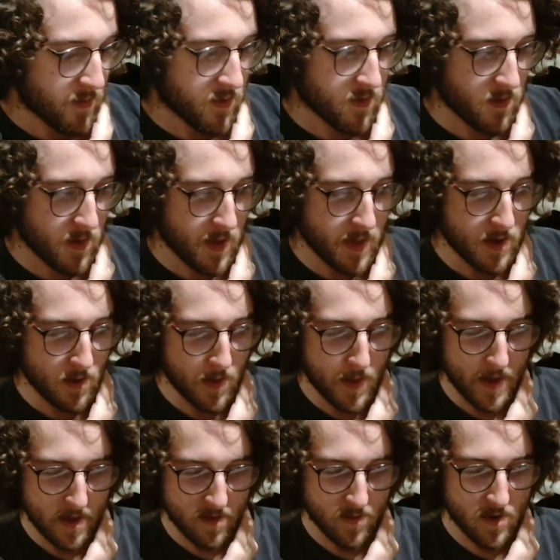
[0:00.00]
all the little
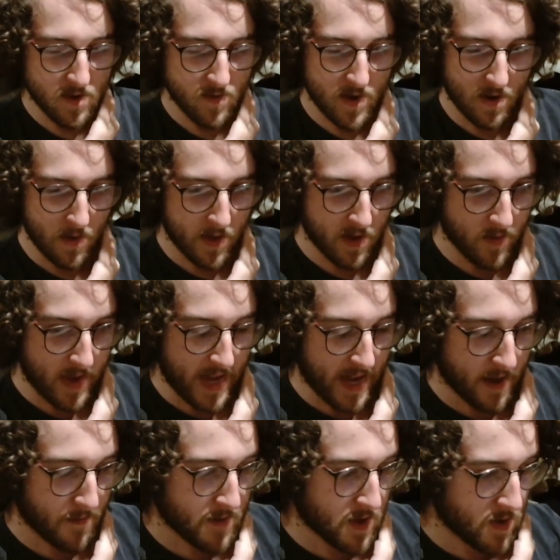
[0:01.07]
things because we don't think we
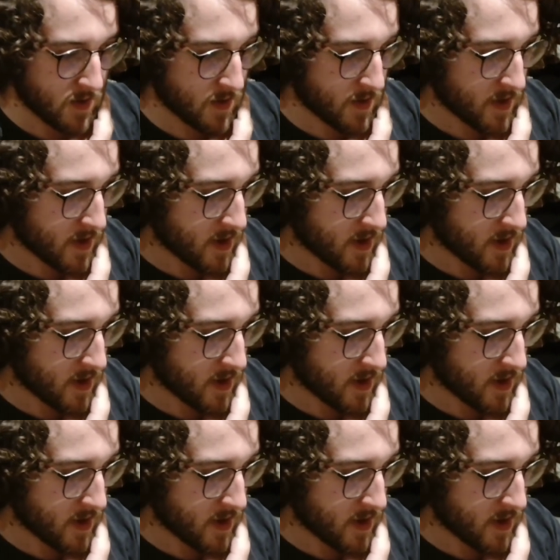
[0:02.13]
have to.